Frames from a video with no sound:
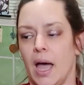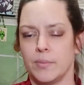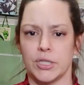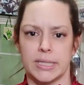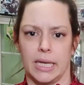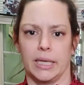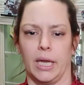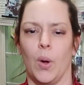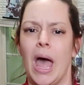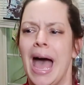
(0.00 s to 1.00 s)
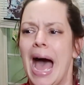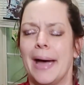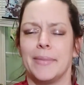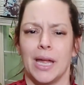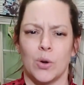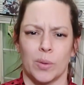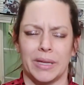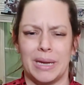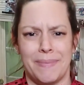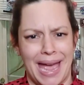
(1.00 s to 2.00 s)
I'm just telling you. I'm not
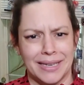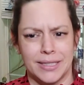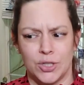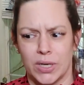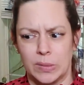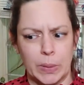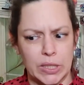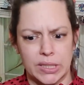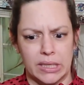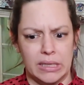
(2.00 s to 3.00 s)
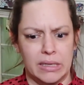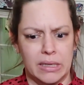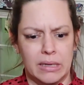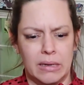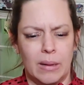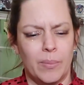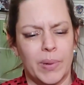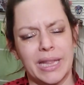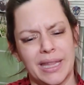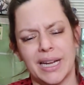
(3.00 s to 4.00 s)
normally a maxi dress person,
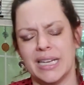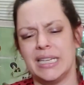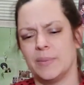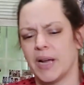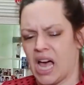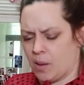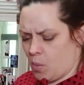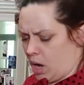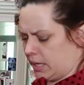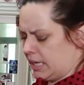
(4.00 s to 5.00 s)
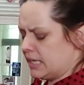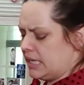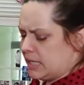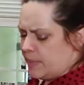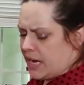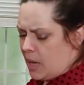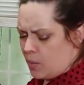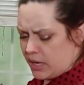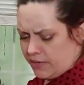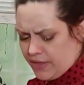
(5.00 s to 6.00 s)
but I think I need to become one. It need to become
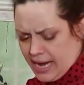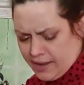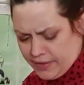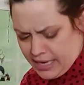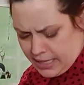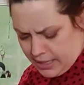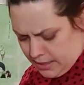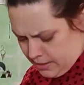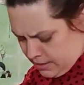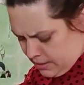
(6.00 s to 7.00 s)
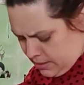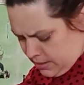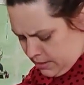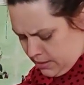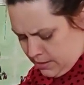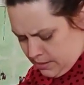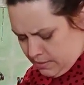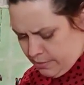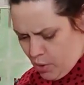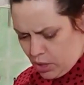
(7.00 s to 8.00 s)
one if they have like
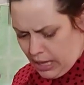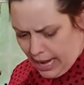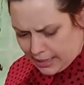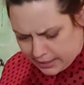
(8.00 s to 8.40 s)
more, I